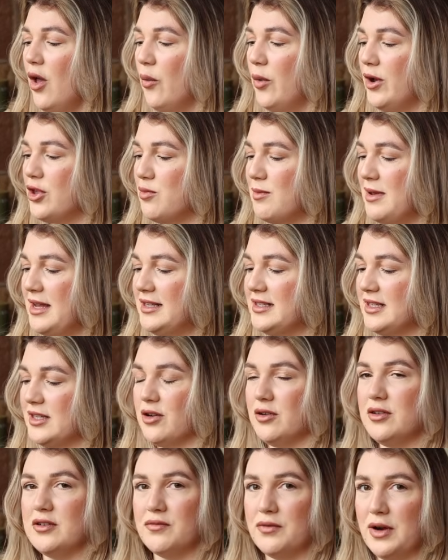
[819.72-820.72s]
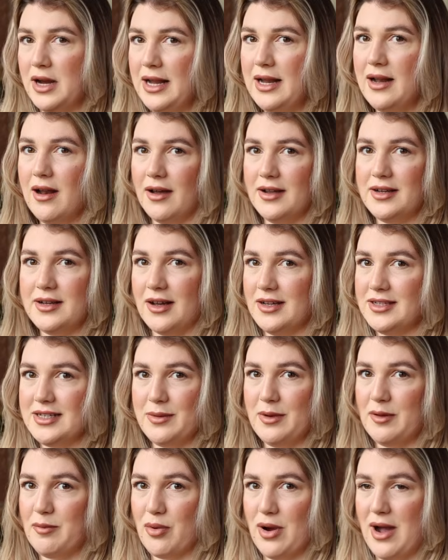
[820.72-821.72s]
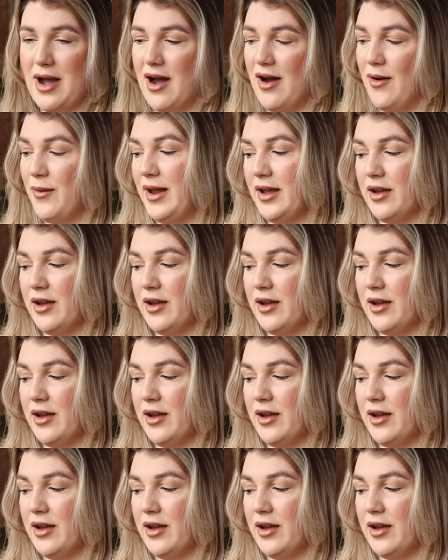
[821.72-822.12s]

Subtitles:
which means it goes really nicely with brown,